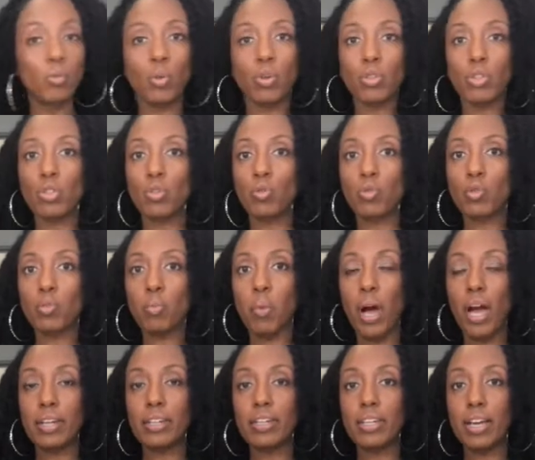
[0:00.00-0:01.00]
will use
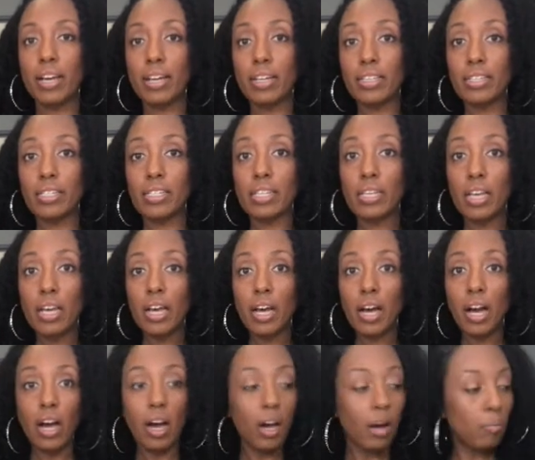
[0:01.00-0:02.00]
my nut
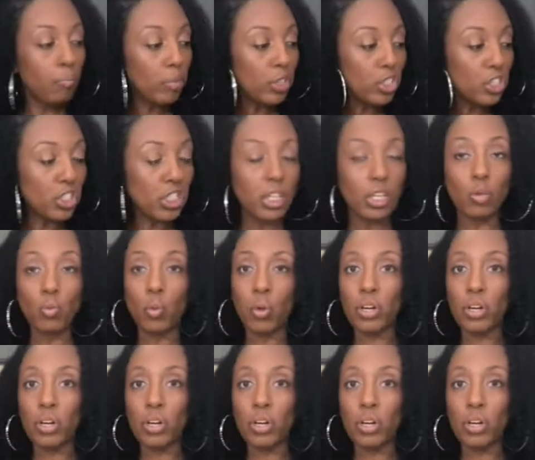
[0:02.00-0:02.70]
machine